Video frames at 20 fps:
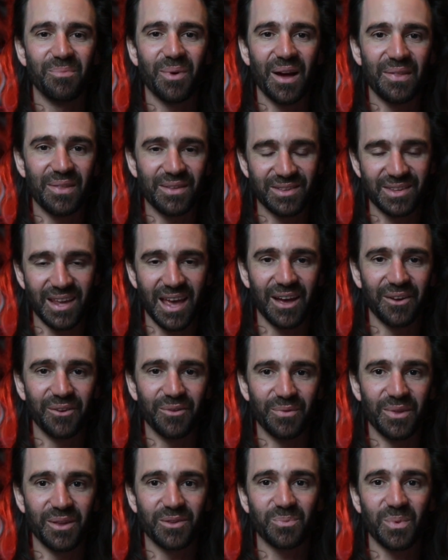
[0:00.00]
by the sound
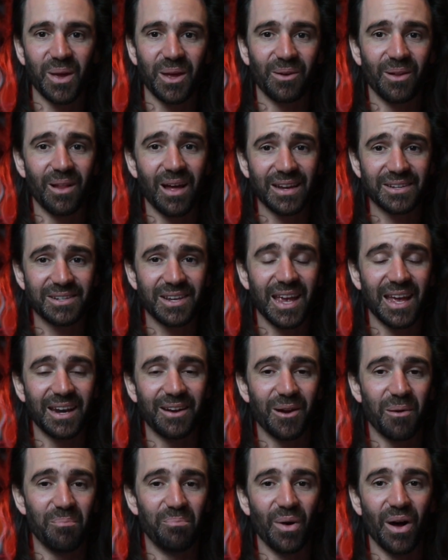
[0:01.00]
of this pedal. I actually
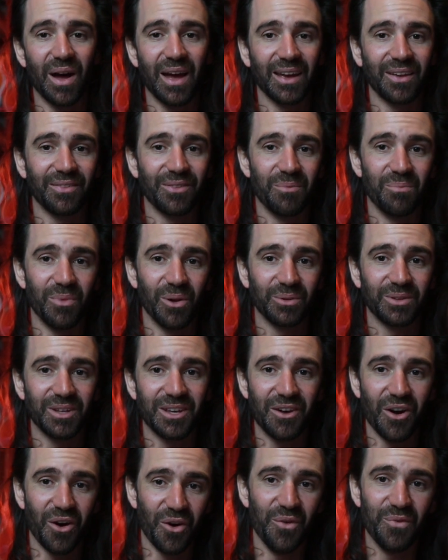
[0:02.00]
ended up buying the
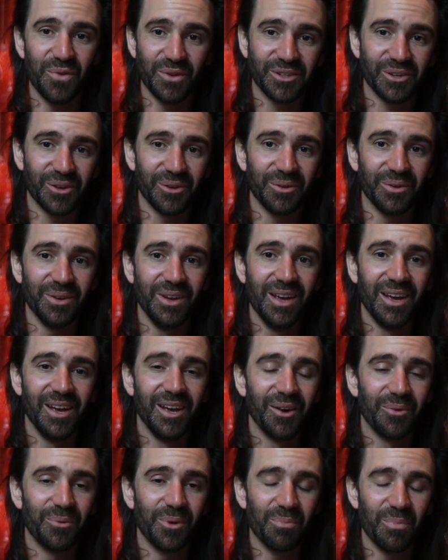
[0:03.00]
multi-overtone
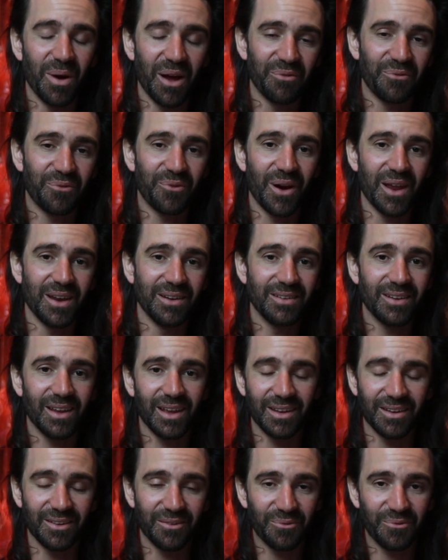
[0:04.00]
with my friend
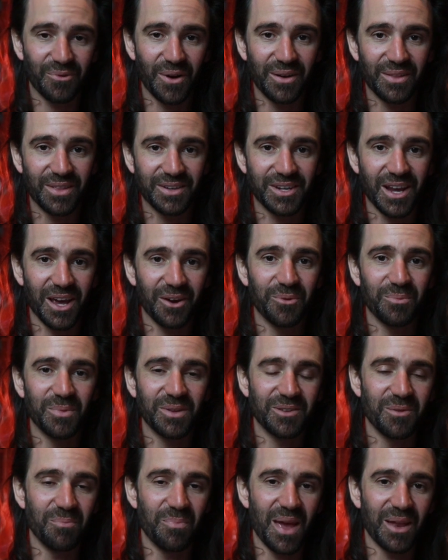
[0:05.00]
and friend of the channel, Mr.